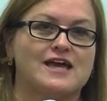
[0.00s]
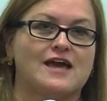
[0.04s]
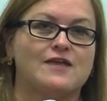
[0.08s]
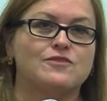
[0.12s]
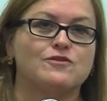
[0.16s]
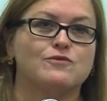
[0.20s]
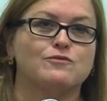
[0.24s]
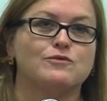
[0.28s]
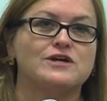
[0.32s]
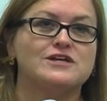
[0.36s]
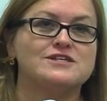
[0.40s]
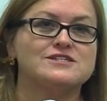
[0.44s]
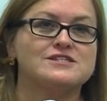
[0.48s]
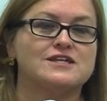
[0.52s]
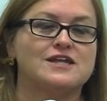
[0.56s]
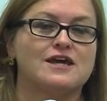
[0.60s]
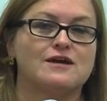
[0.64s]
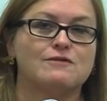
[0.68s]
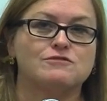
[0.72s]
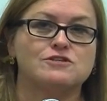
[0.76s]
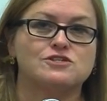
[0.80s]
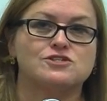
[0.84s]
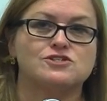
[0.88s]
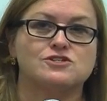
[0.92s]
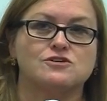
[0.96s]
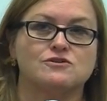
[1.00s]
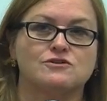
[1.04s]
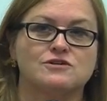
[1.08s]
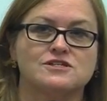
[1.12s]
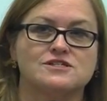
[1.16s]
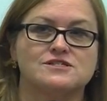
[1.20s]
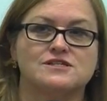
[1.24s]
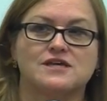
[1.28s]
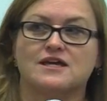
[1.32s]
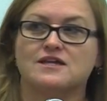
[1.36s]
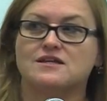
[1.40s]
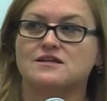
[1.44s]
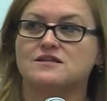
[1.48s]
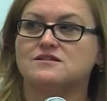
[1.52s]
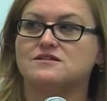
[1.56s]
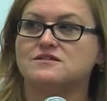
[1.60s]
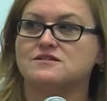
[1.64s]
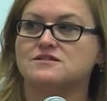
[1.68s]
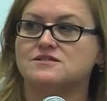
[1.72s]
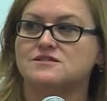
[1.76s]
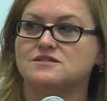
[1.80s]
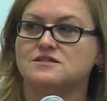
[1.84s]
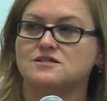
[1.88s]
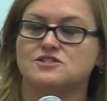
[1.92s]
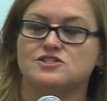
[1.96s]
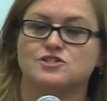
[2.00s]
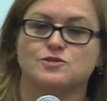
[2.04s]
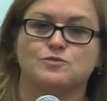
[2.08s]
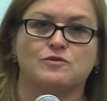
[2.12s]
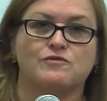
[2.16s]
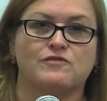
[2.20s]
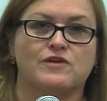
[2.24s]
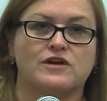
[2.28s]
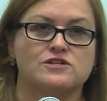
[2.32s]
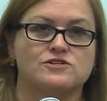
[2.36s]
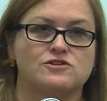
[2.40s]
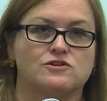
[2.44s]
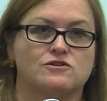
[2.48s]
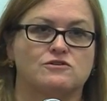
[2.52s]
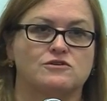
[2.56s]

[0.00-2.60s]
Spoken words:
And the reason I was so excited to see Supervisor